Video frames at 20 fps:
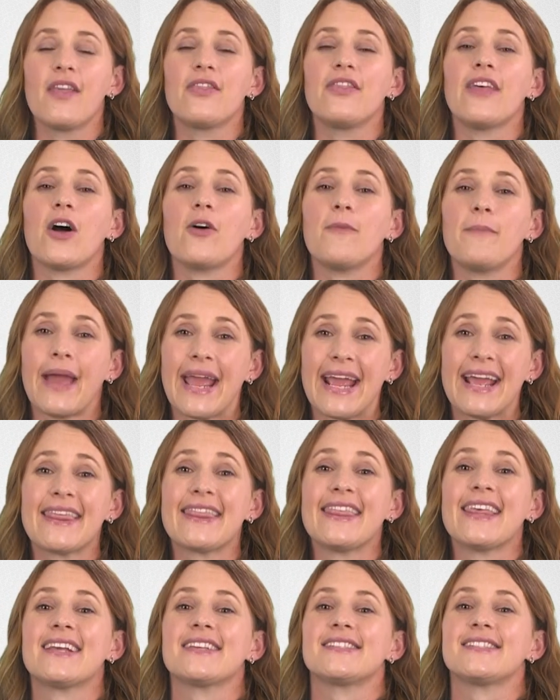They'll make
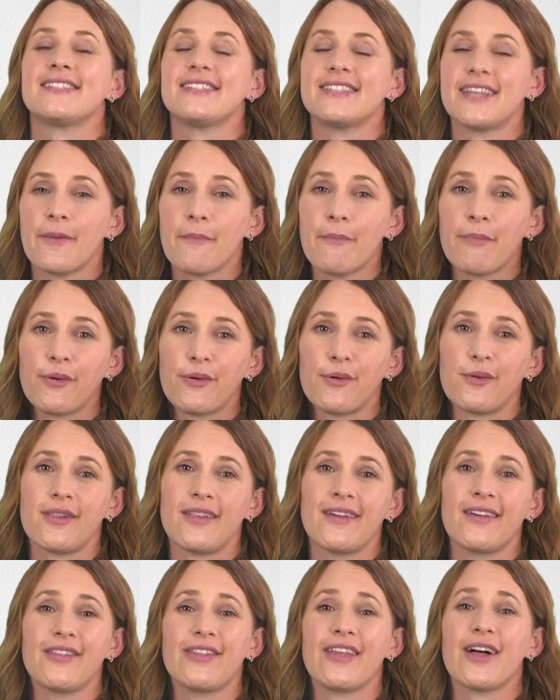things simple.
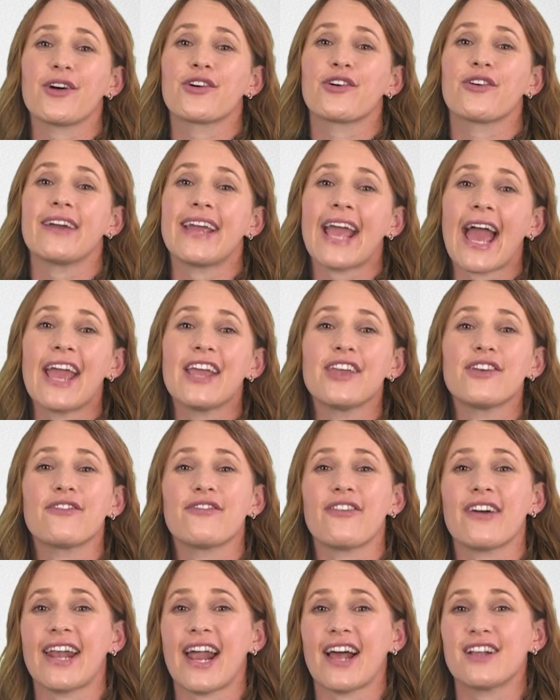They'll create your
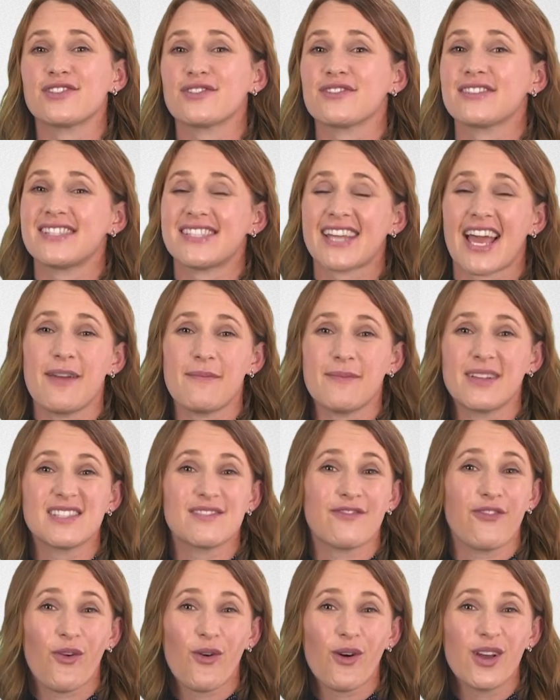financial statements
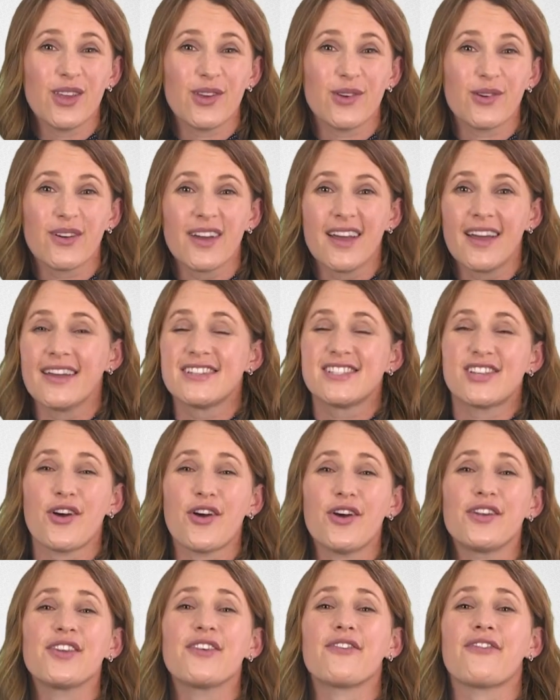for you,
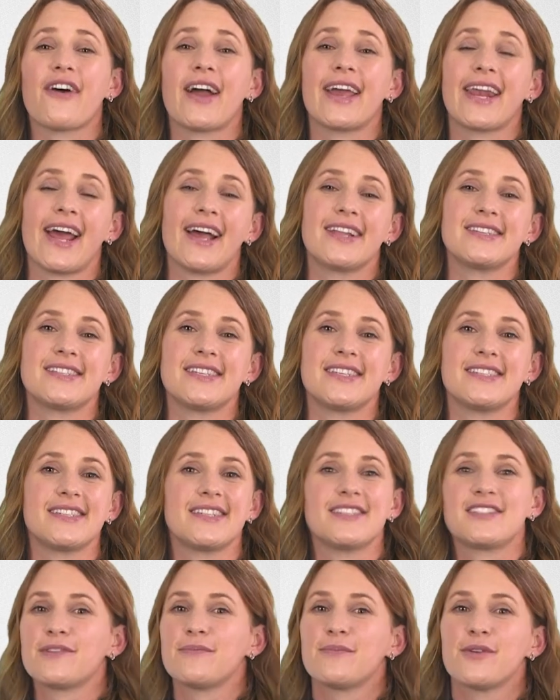turn your finances
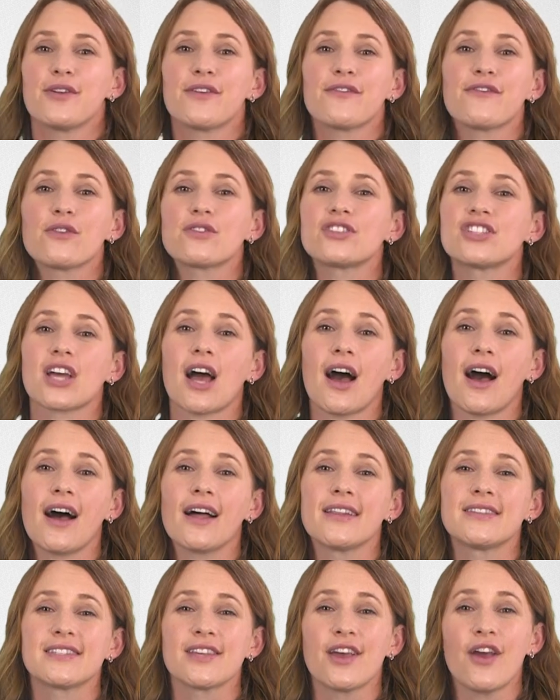into beautiful
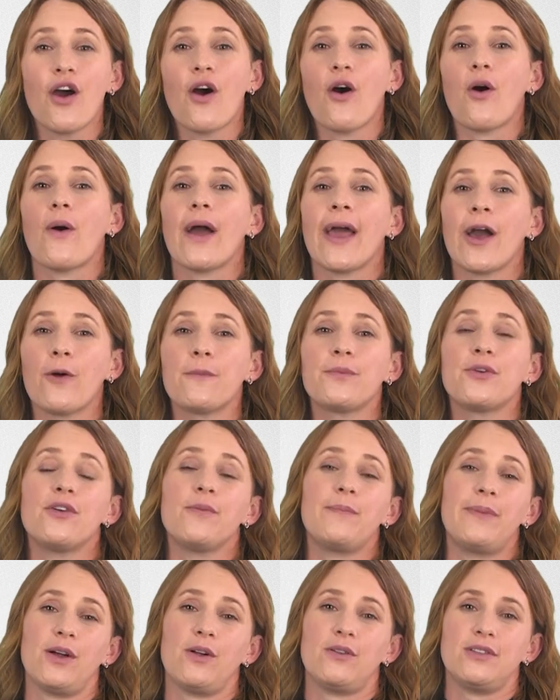charts, or help you
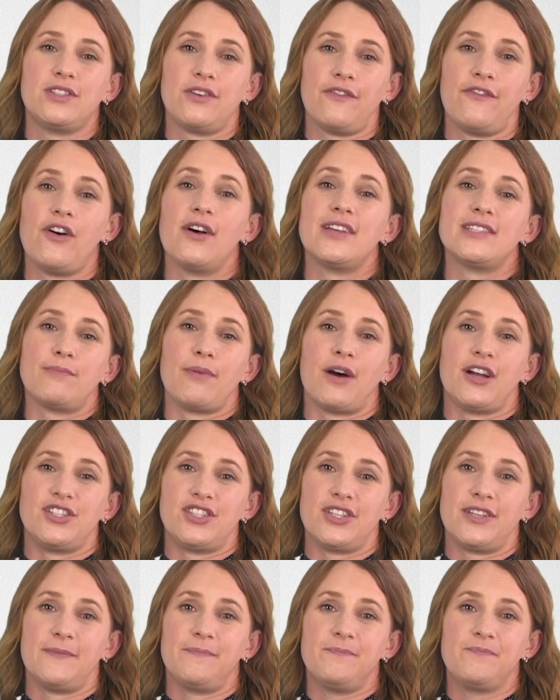build your first
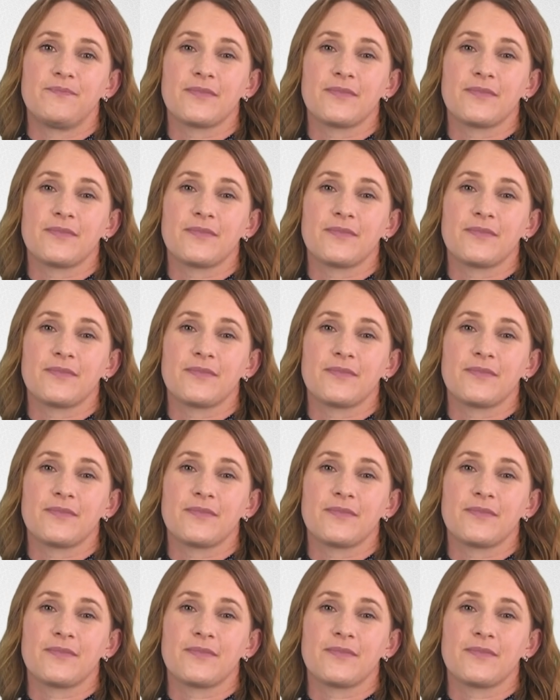budget.